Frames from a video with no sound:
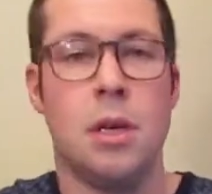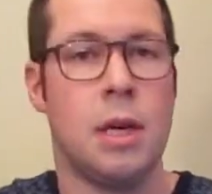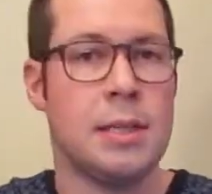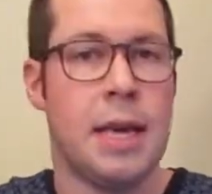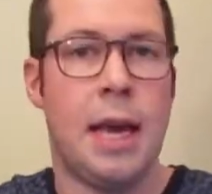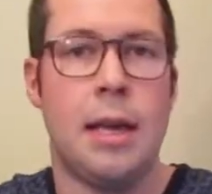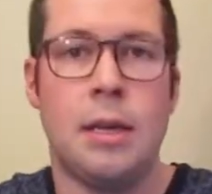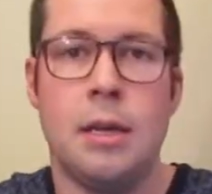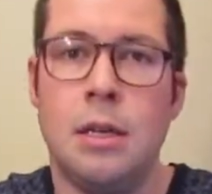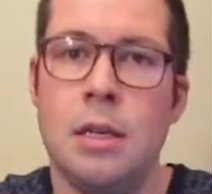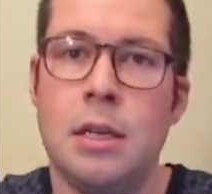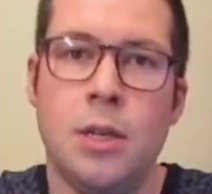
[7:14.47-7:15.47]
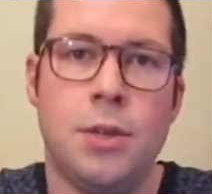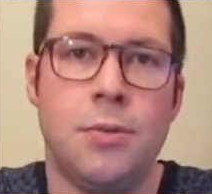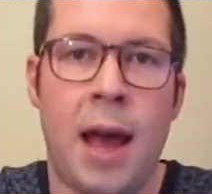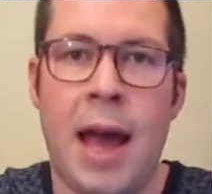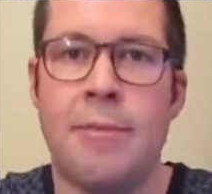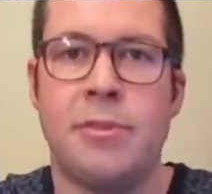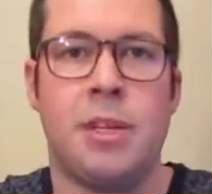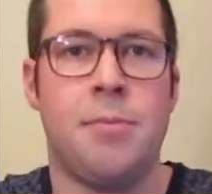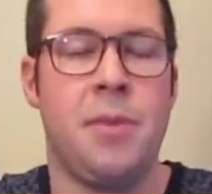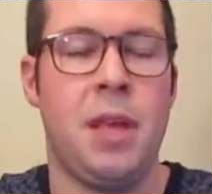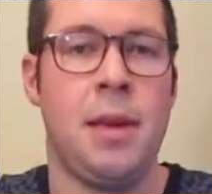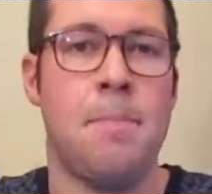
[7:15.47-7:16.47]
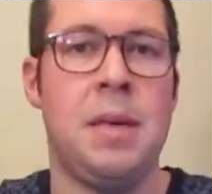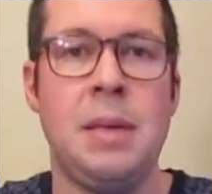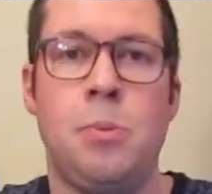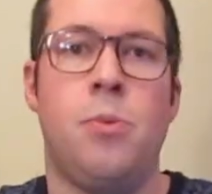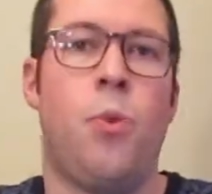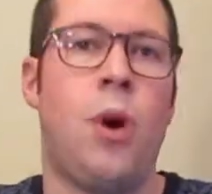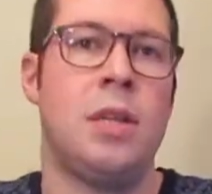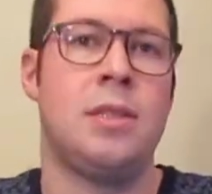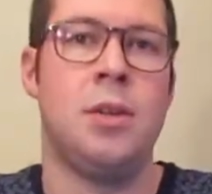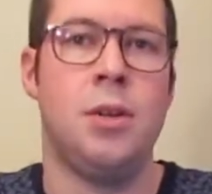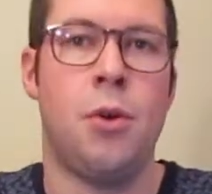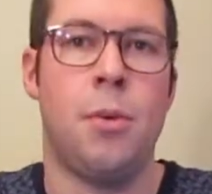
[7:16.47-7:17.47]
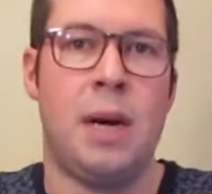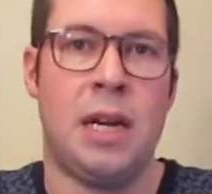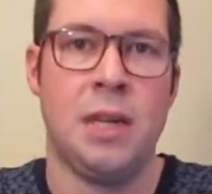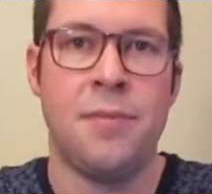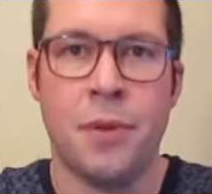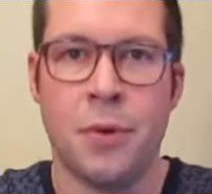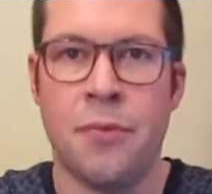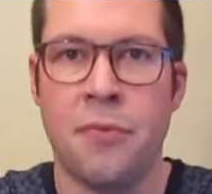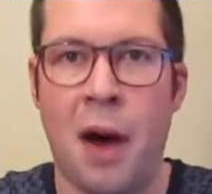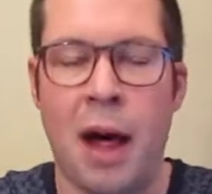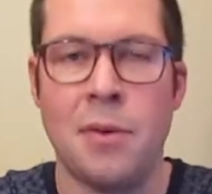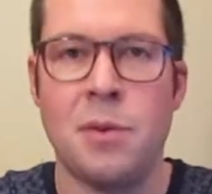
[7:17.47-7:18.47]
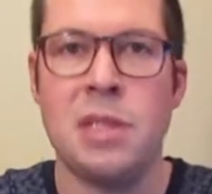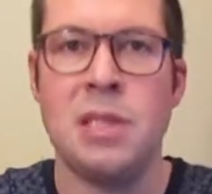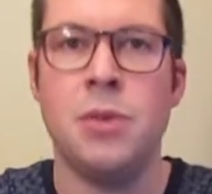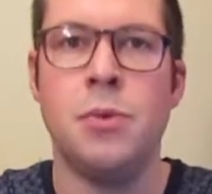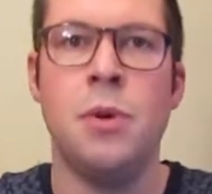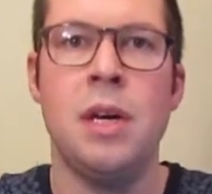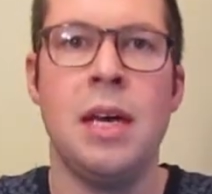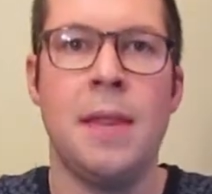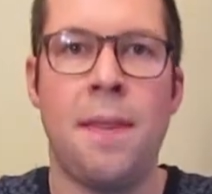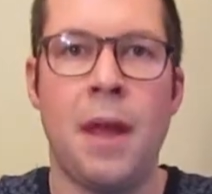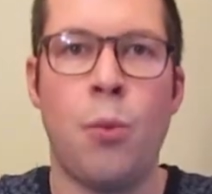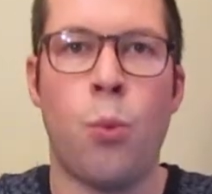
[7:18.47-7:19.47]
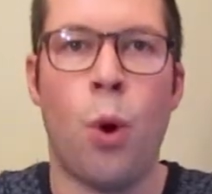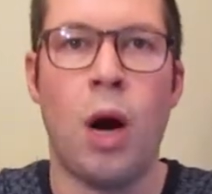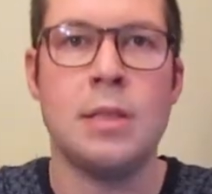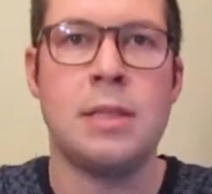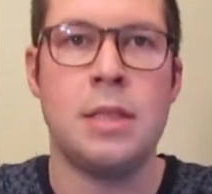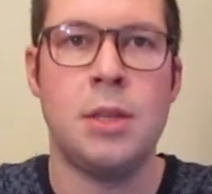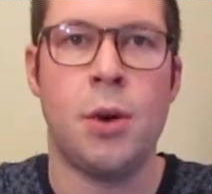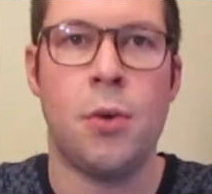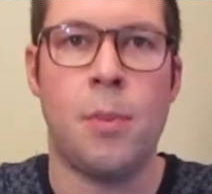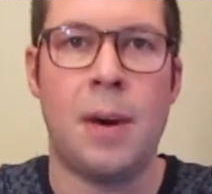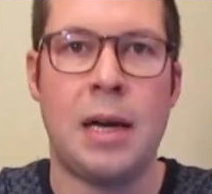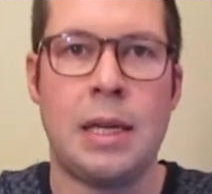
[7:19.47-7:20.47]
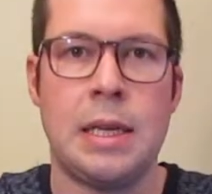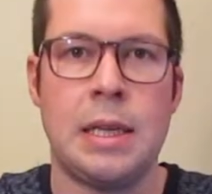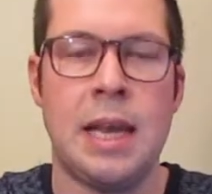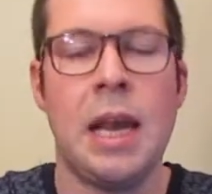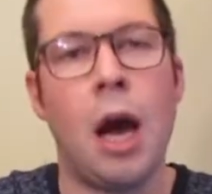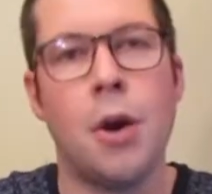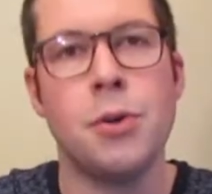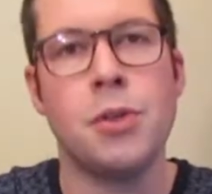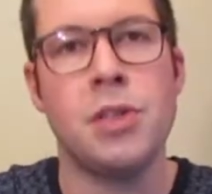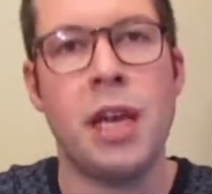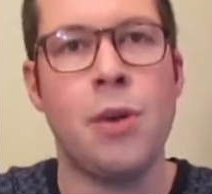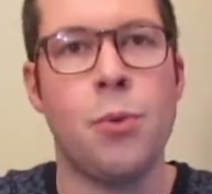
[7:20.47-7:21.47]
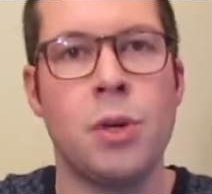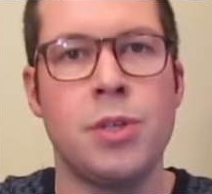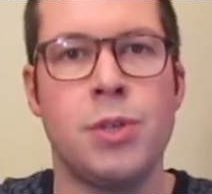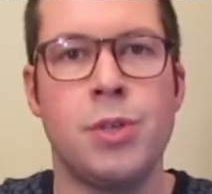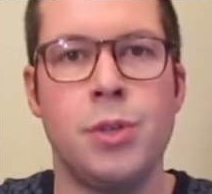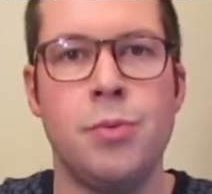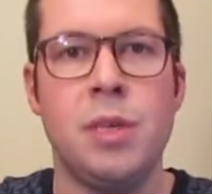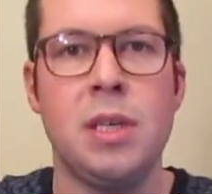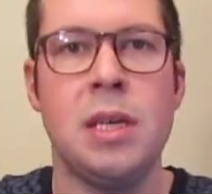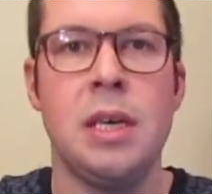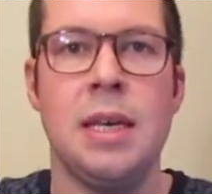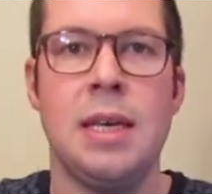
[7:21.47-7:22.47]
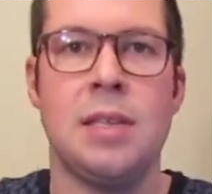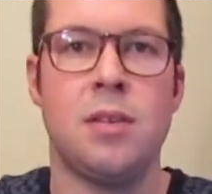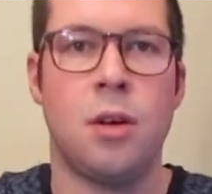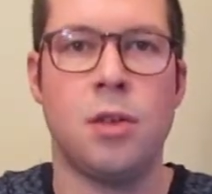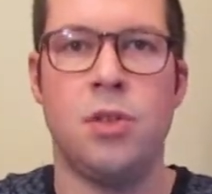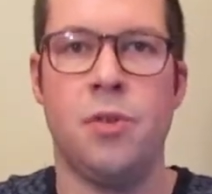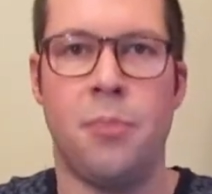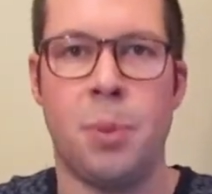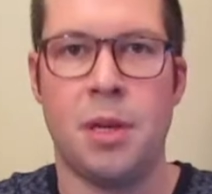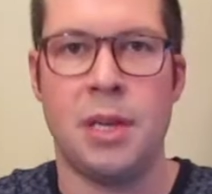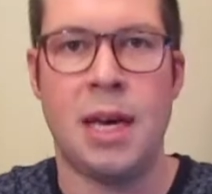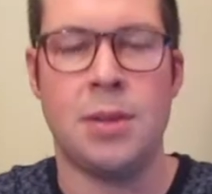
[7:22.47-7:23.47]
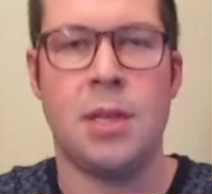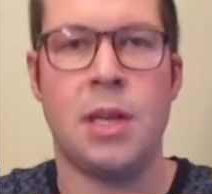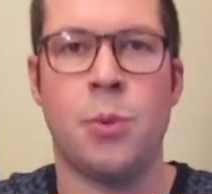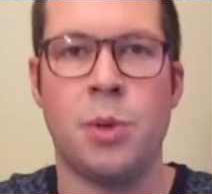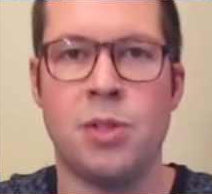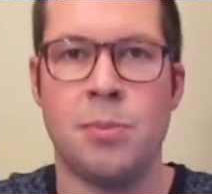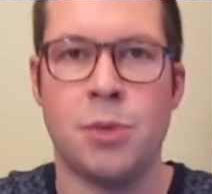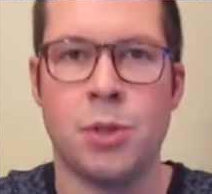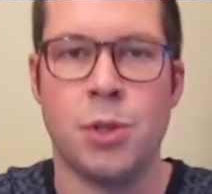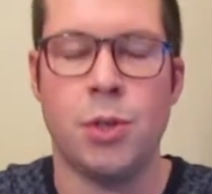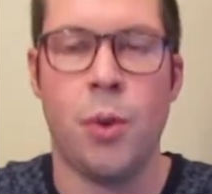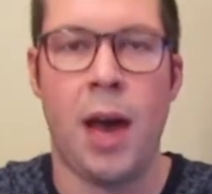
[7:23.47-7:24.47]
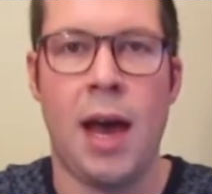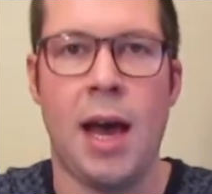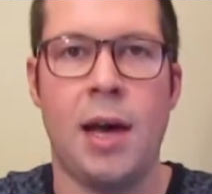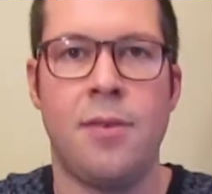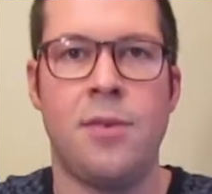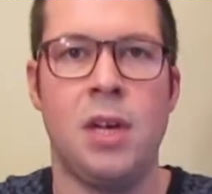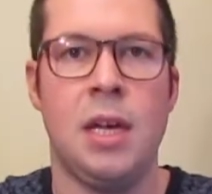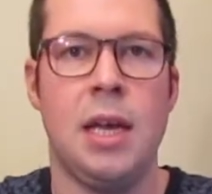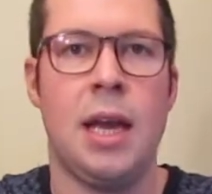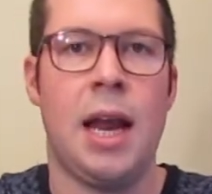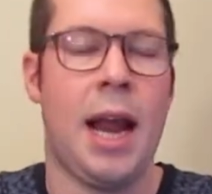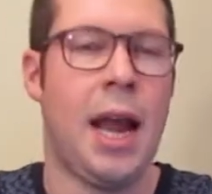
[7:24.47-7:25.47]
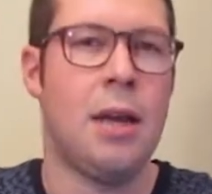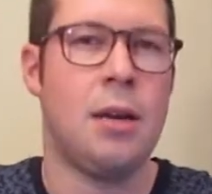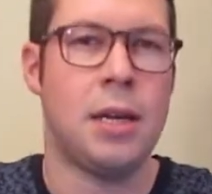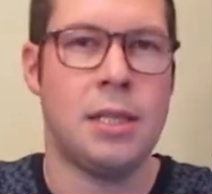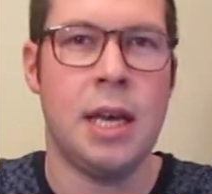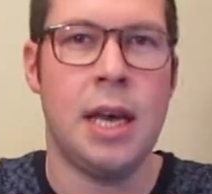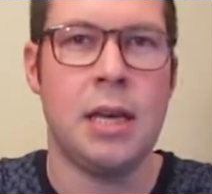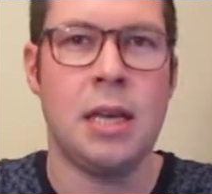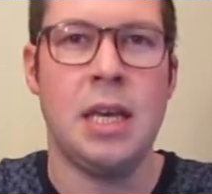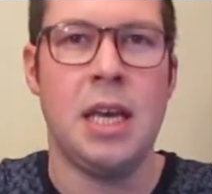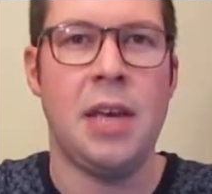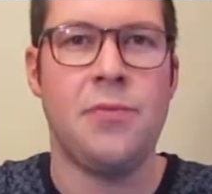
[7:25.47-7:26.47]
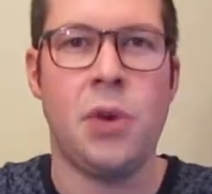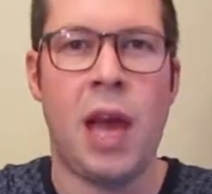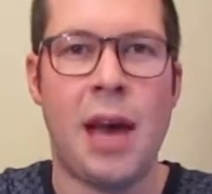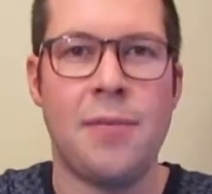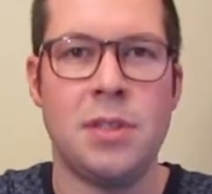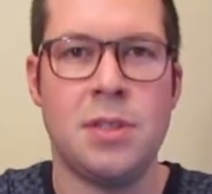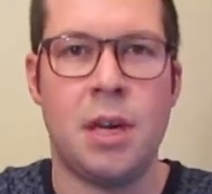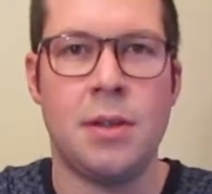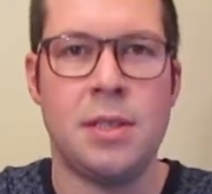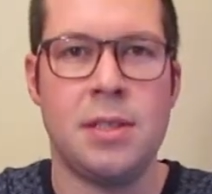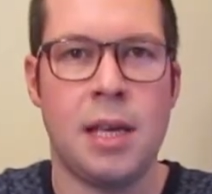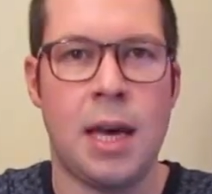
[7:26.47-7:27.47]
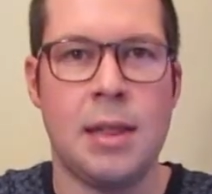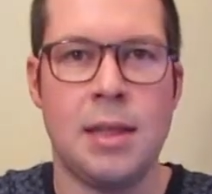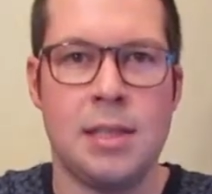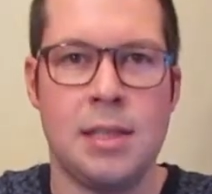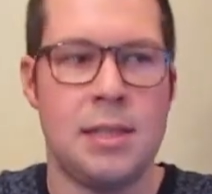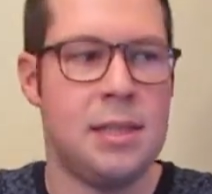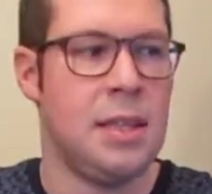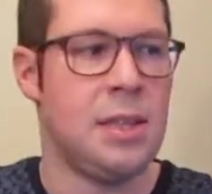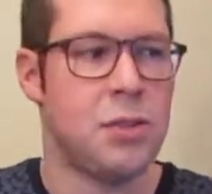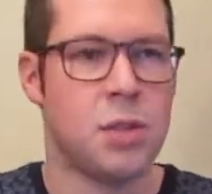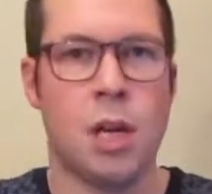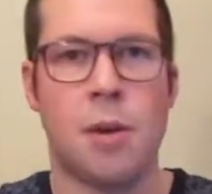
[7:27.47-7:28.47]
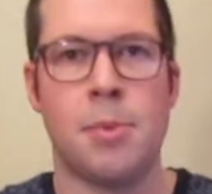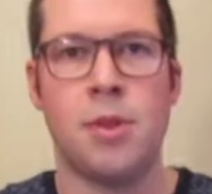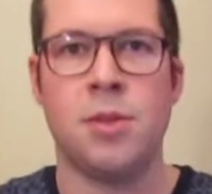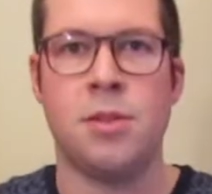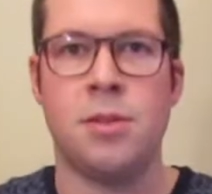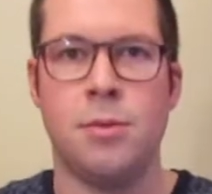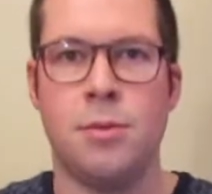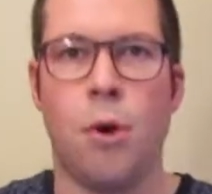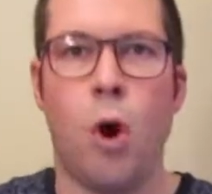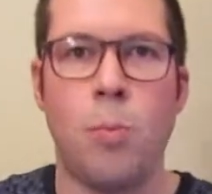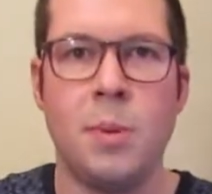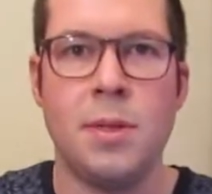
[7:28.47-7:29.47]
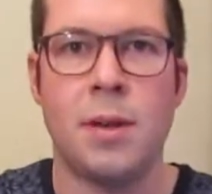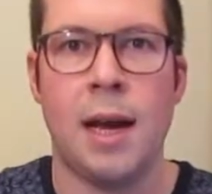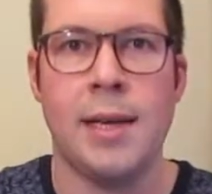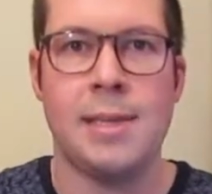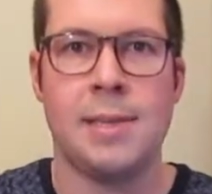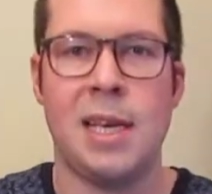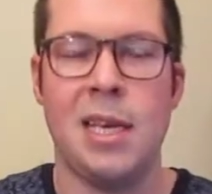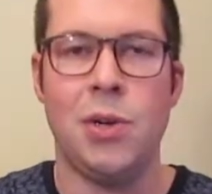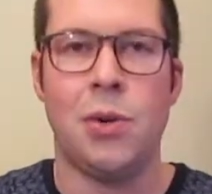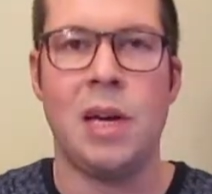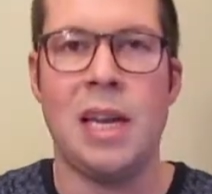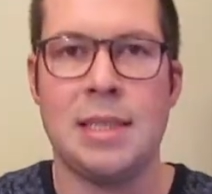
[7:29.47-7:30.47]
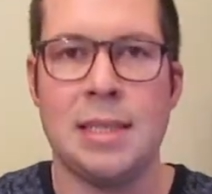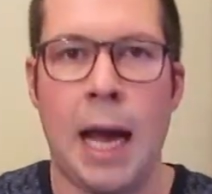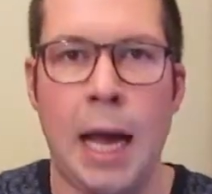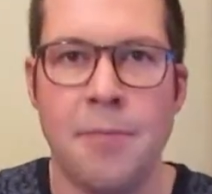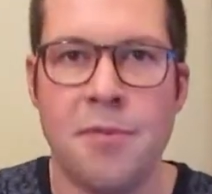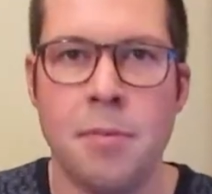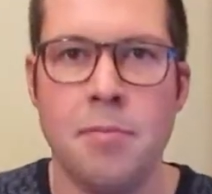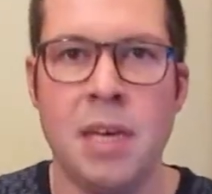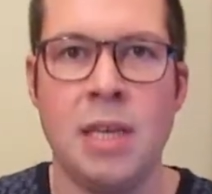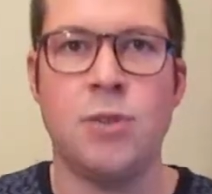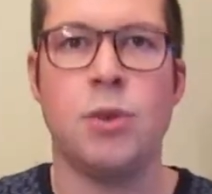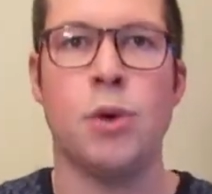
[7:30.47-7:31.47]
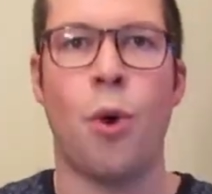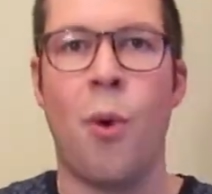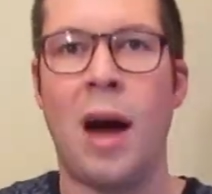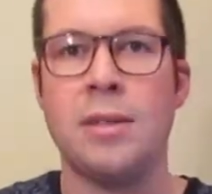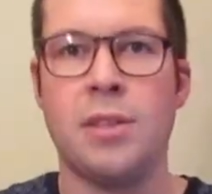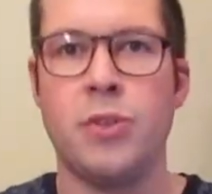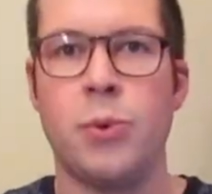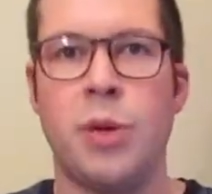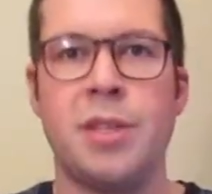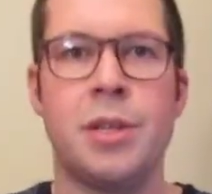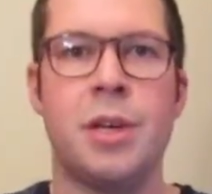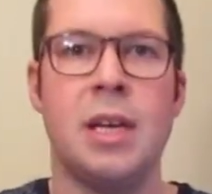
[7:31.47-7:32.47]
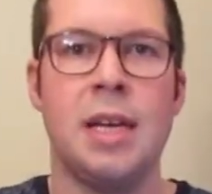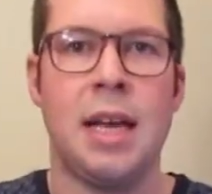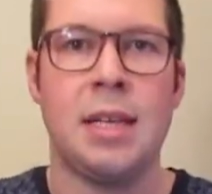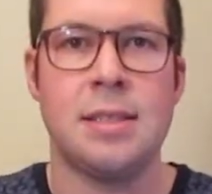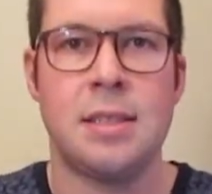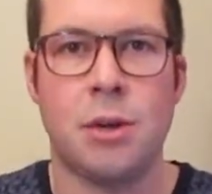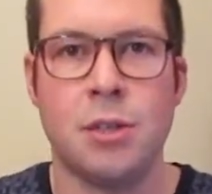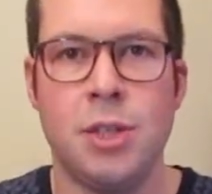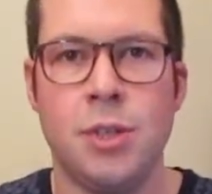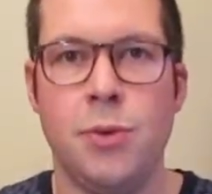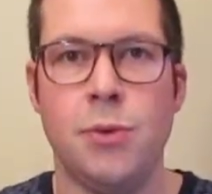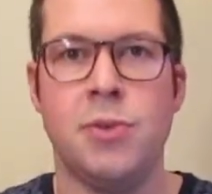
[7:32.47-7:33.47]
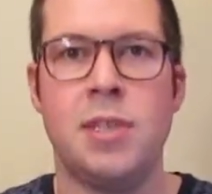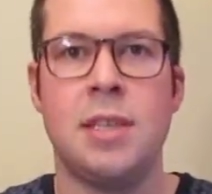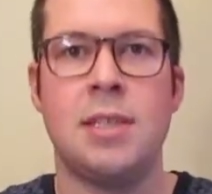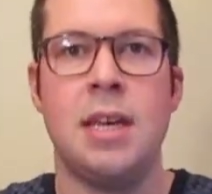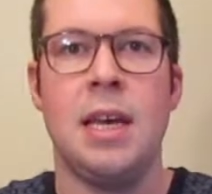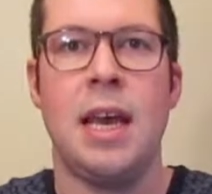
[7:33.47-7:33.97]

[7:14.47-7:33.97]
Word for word: Again, you have something, people want to know about it. If they're following you, they want to know about it. They understand what you're doing as long as you've put it out there, which I'm sure you have and again, if you haven't done this yet, this is these are numbers to open your eyes and say, you know what, it's time for me to go onto Twitter and start to use it